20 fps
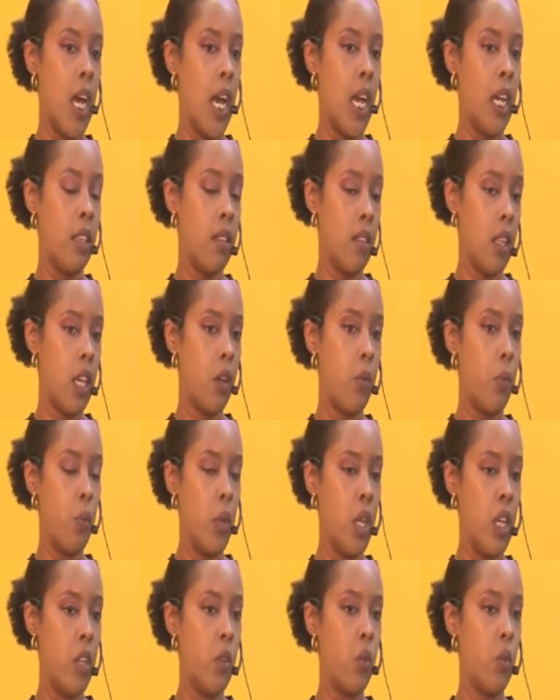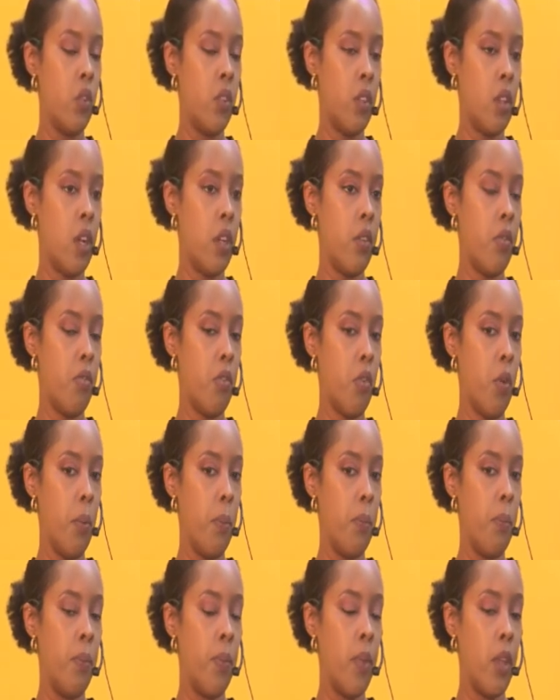I think we need to start
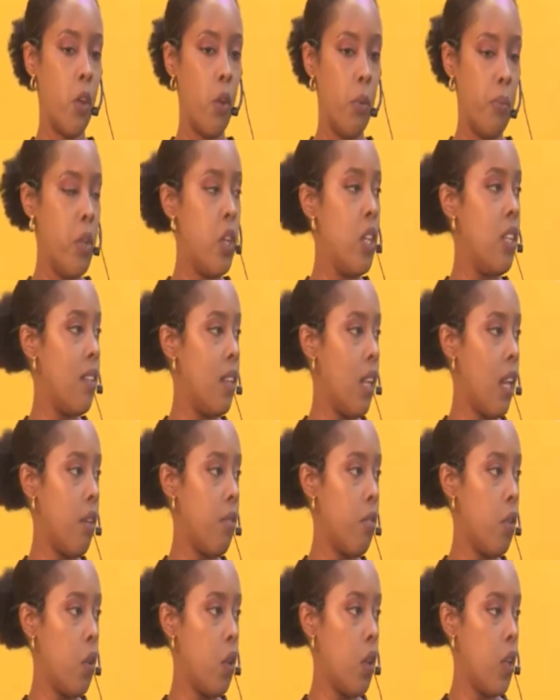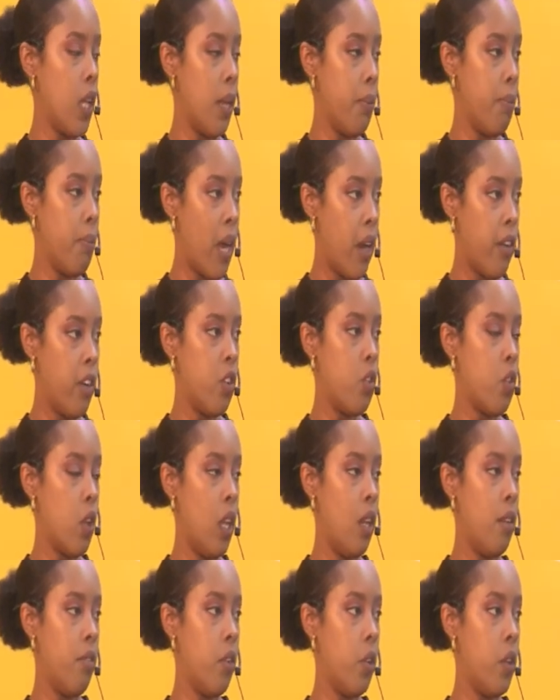from community level and parental
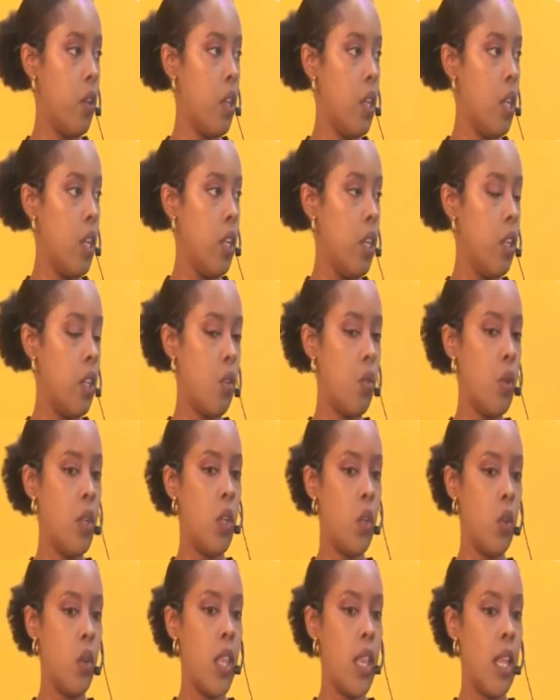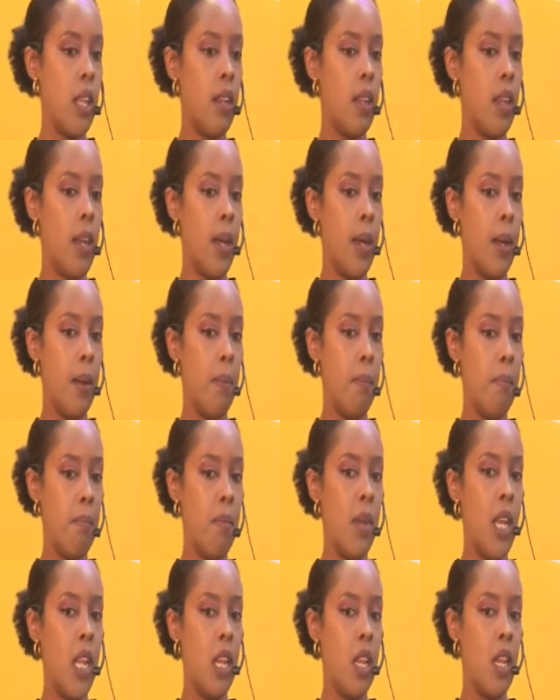level to ensure that
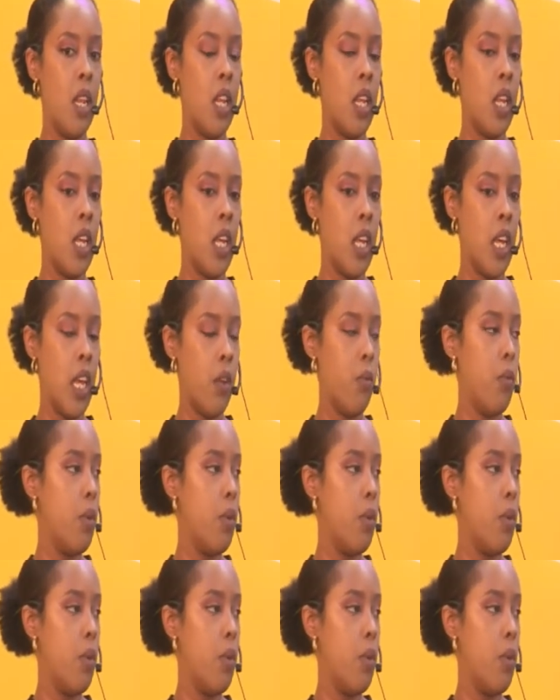men and